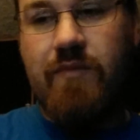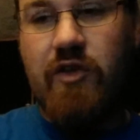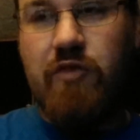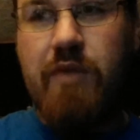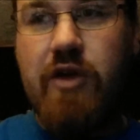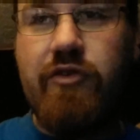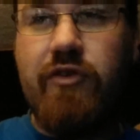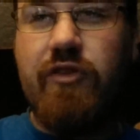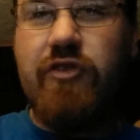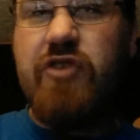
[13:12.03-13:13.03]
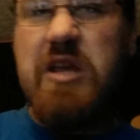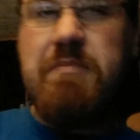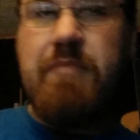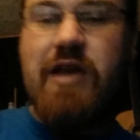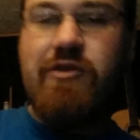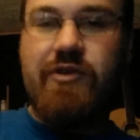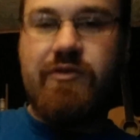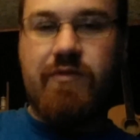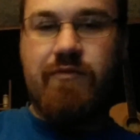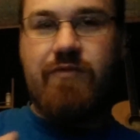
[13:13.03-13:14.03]
Especially the cheap
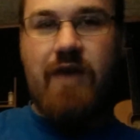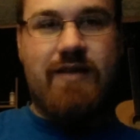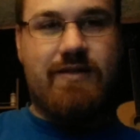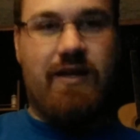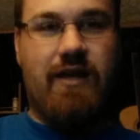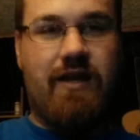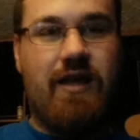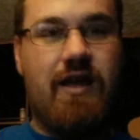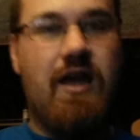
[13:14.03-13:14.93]
Patriots from Fast Tech.